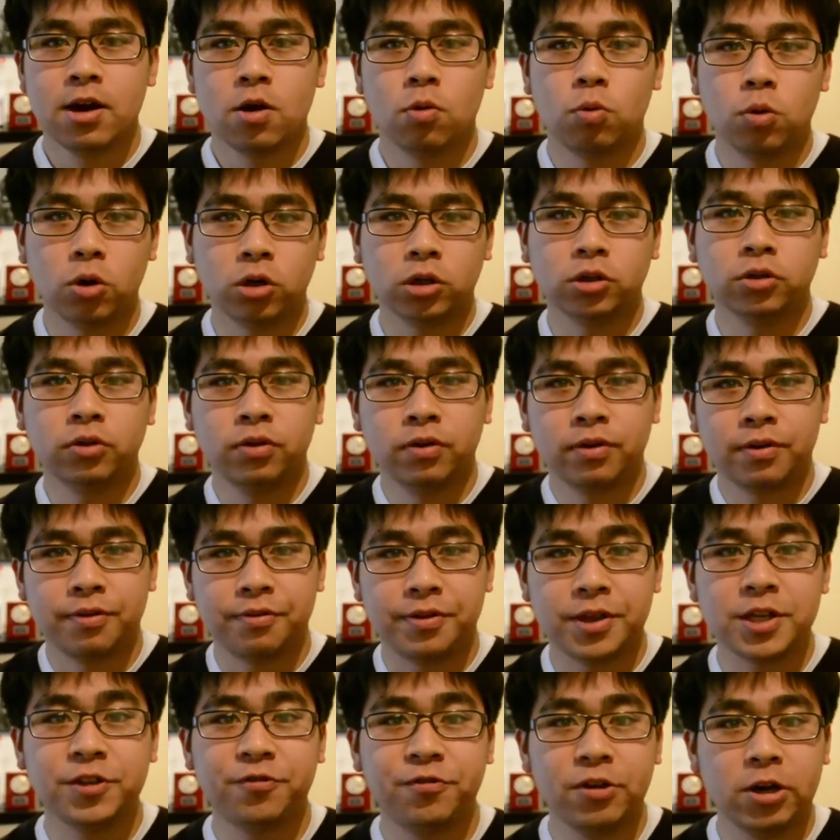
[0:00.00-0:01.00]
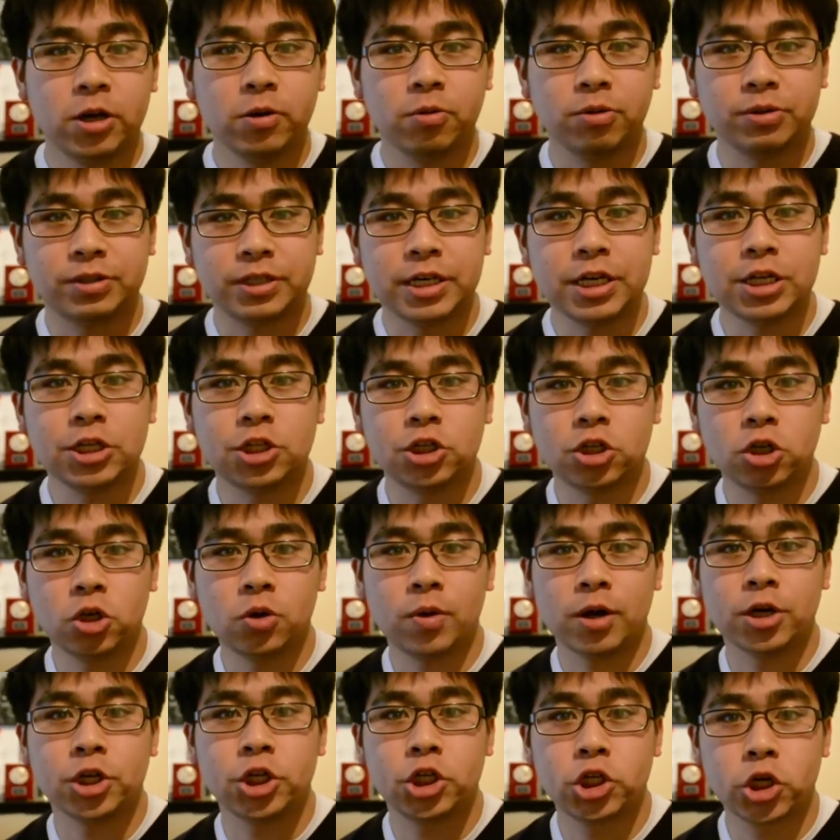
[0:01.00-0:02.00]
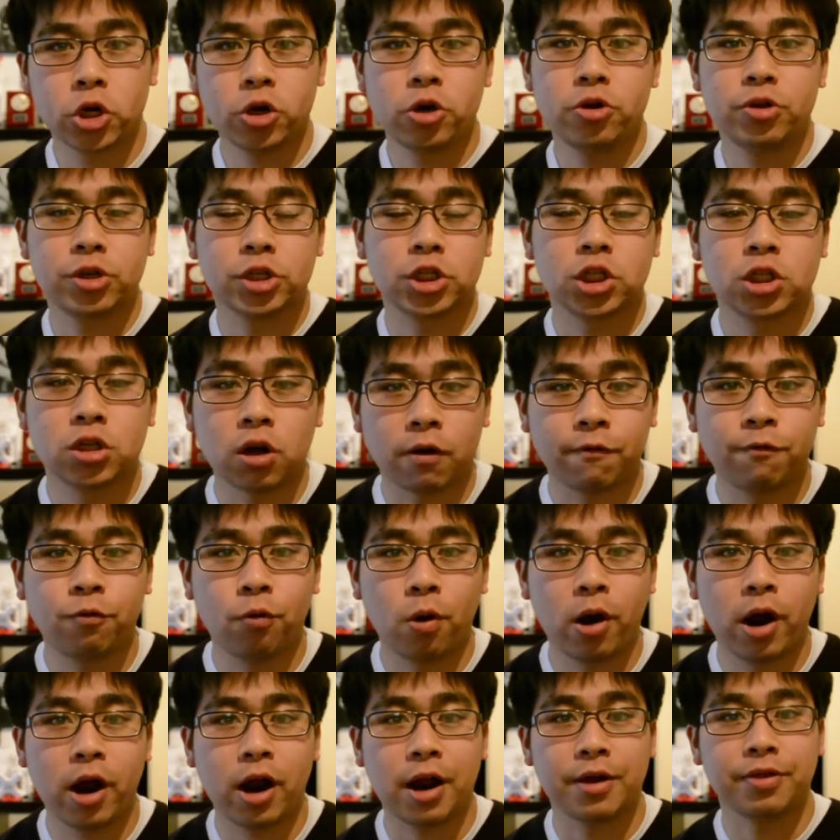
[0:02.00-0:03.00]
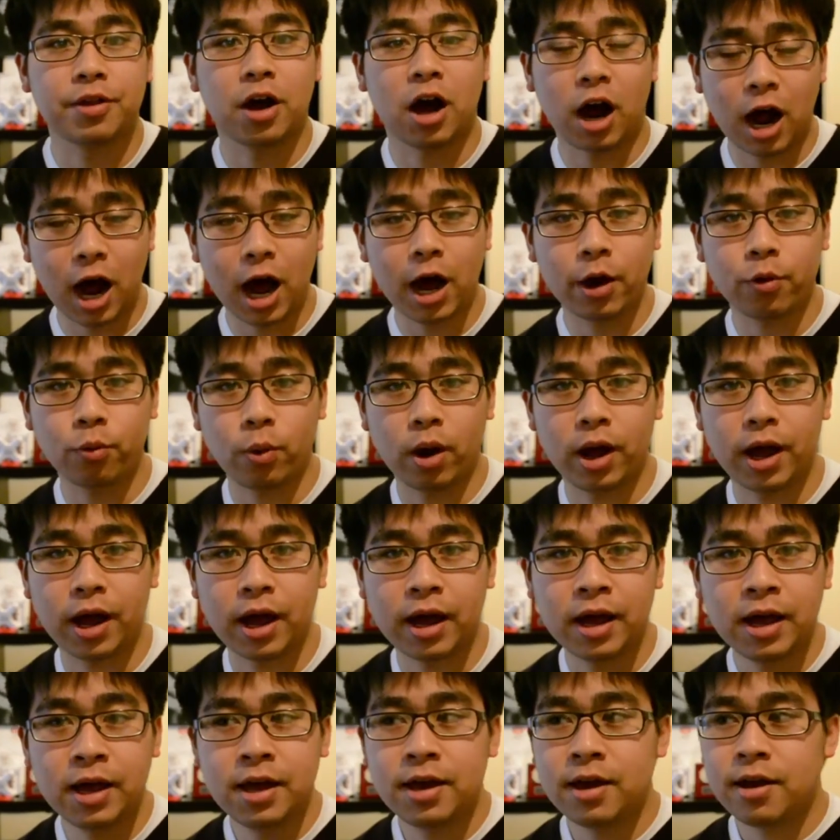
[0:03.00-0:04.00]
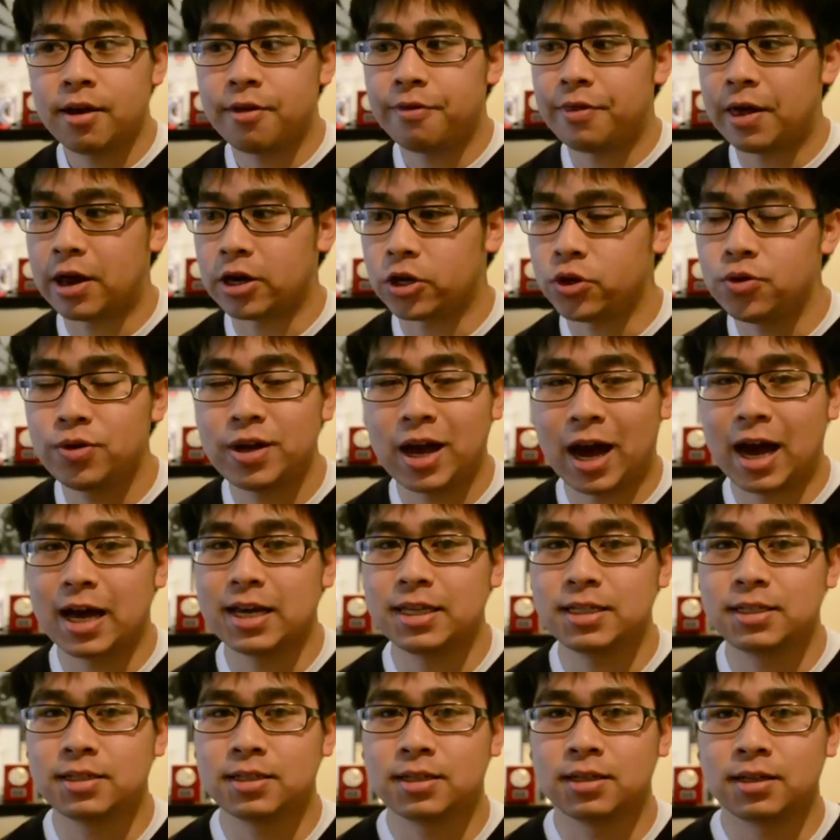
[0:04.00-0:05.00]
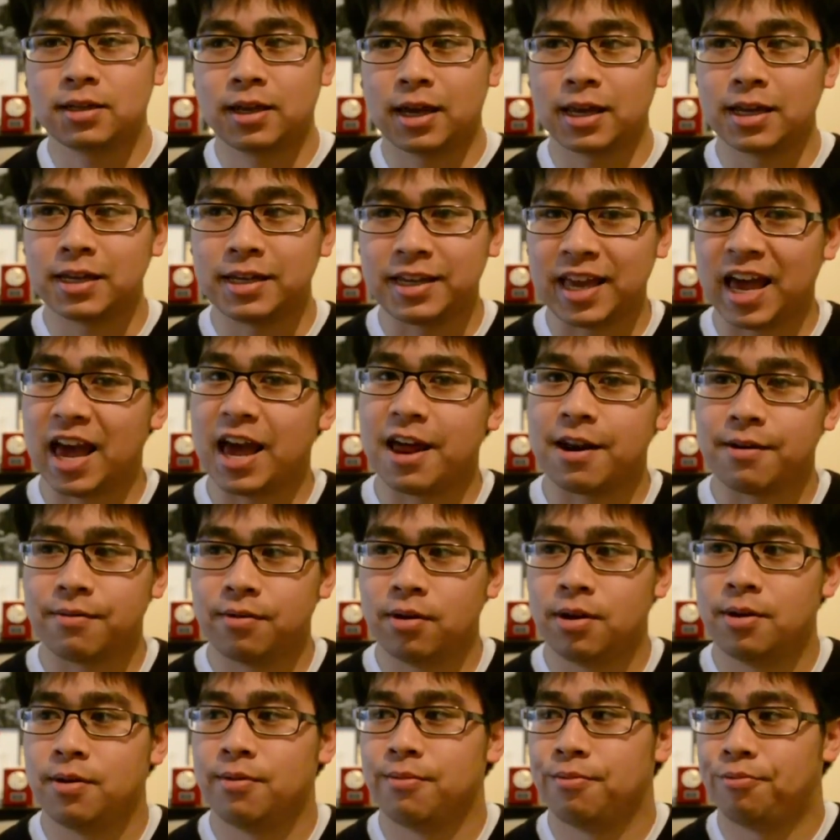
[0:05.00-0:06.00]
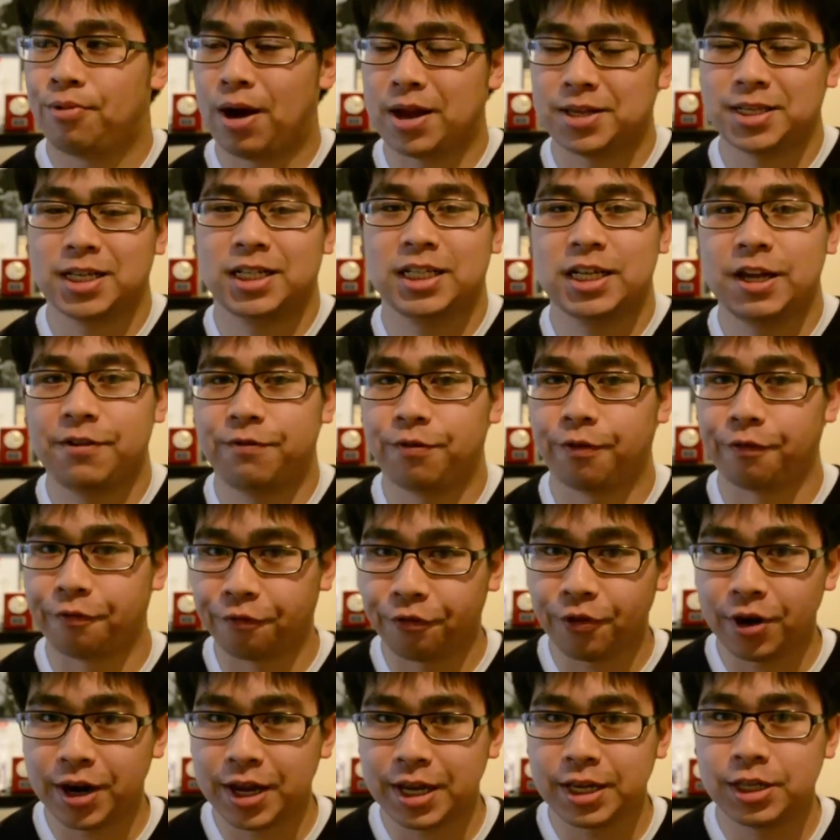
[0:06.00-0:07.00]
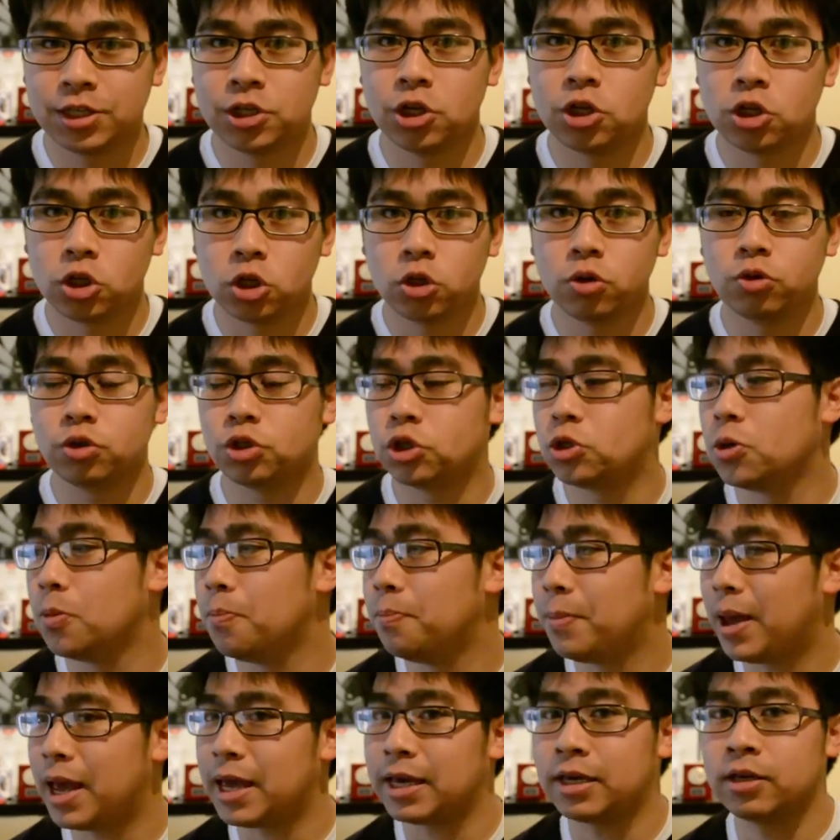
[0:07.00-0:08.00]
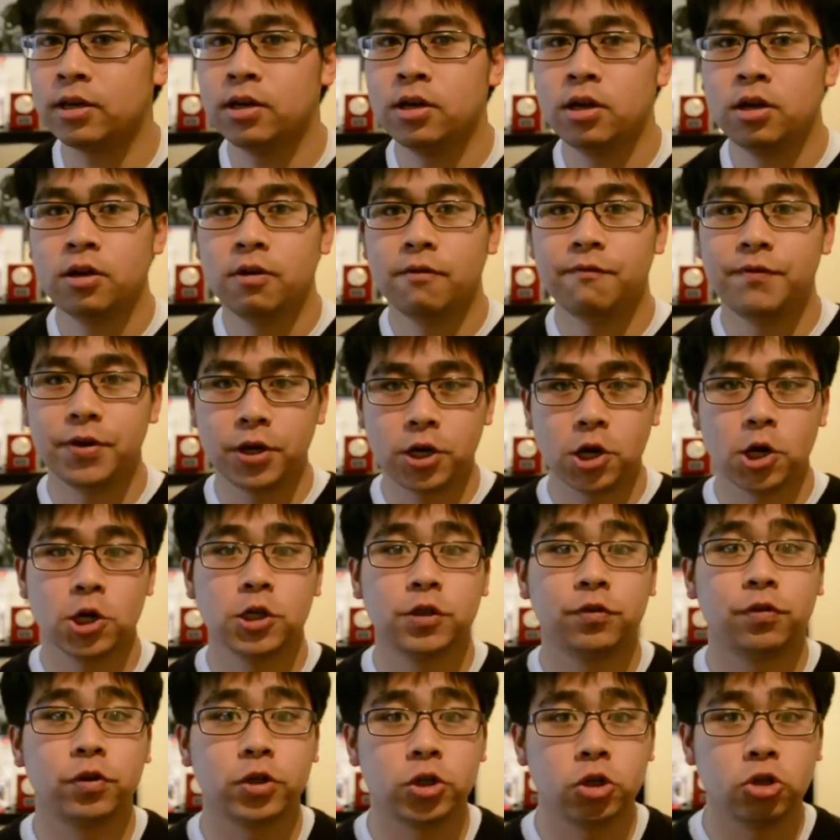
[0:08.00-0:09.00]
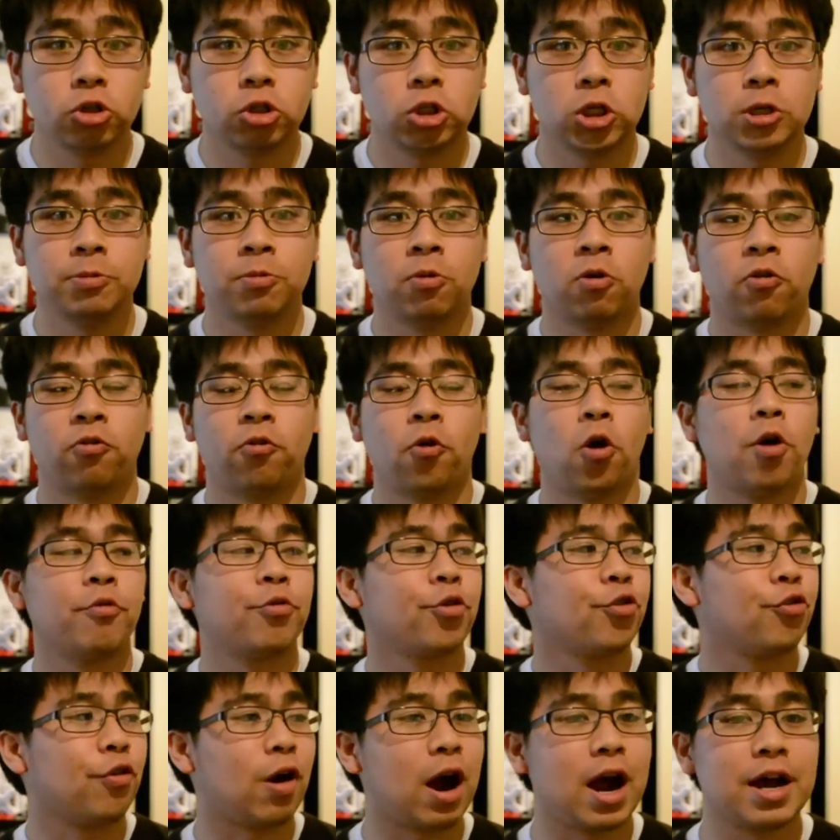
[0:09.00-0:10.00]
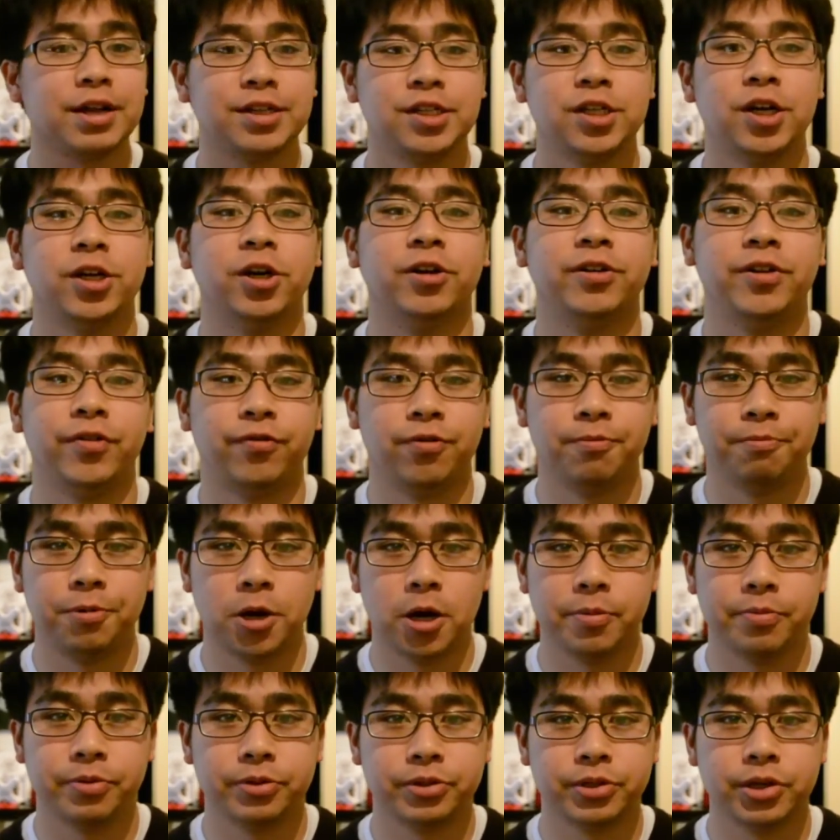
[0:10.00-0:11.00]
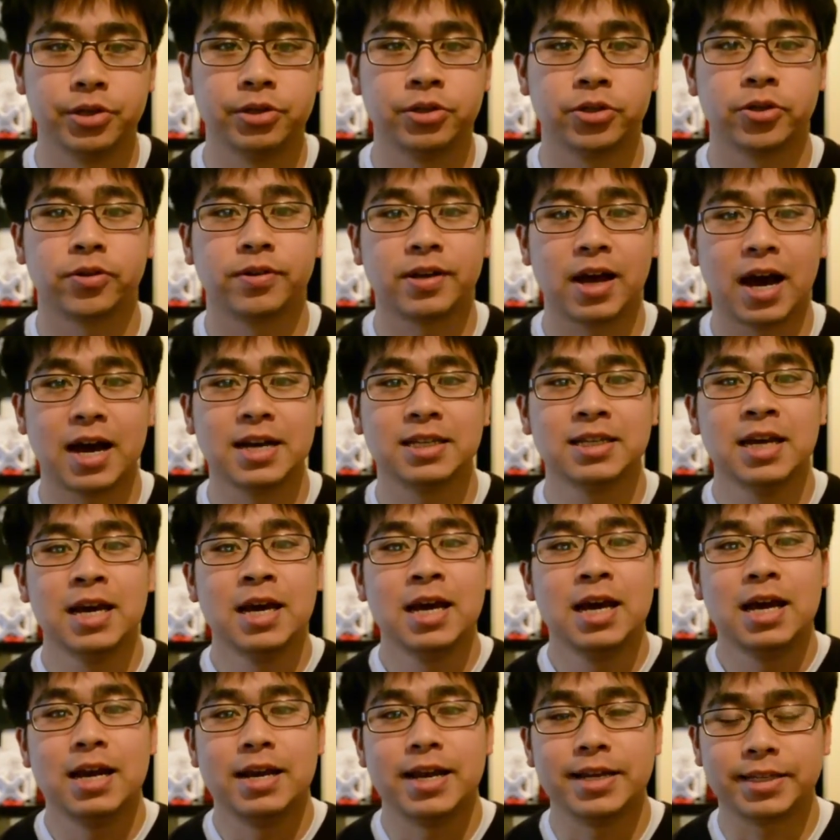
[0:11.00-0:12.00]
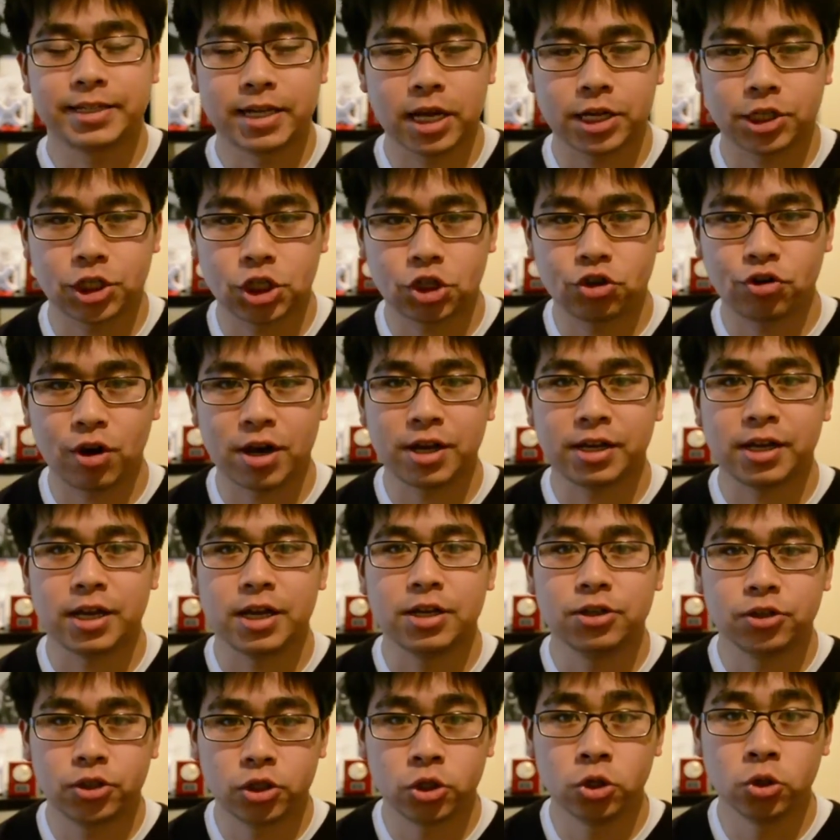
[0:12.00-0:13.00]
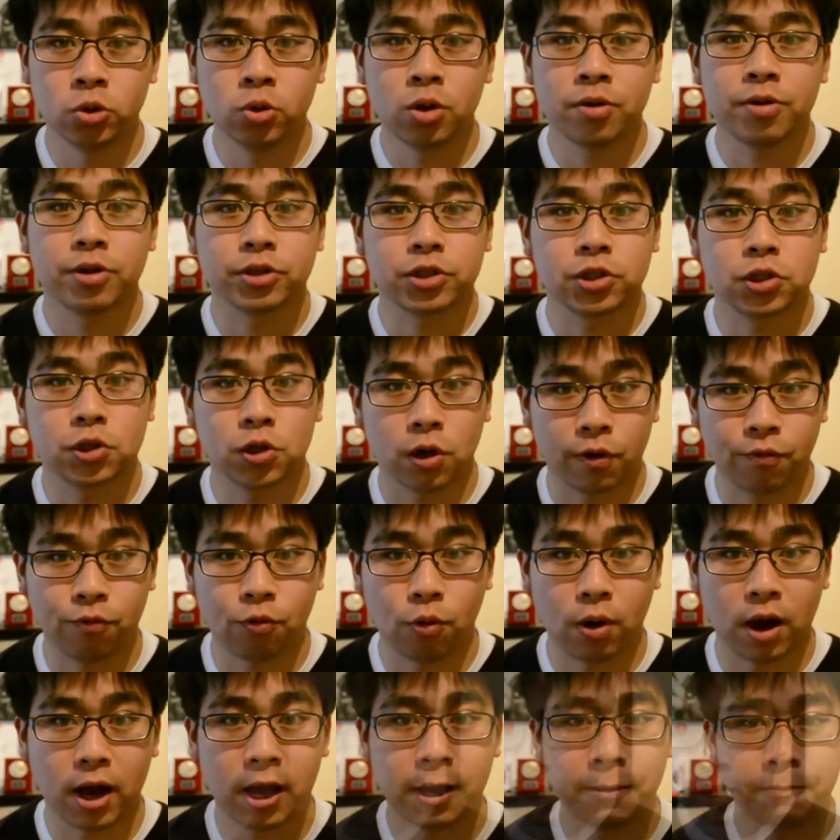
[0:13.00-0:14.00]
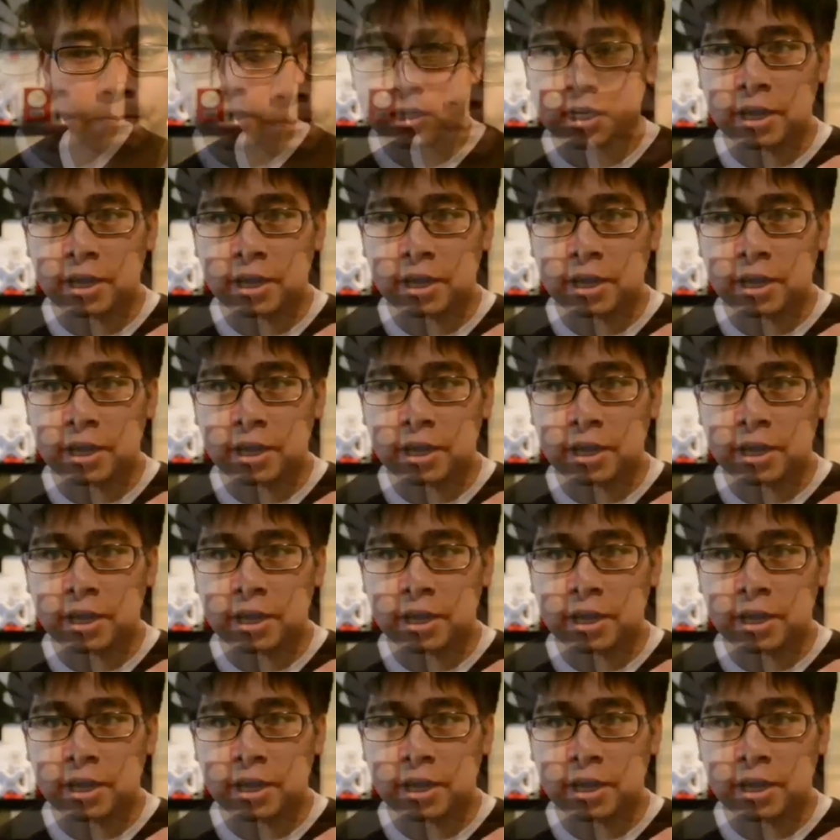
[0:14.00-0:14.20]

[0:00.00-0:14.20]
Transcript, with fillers: Well, this video will teach you and show you the software and the hardware that you guys can get practically for free to use to make videos for YouTube for a variety of different purposes. So guys, let's get straight into the software.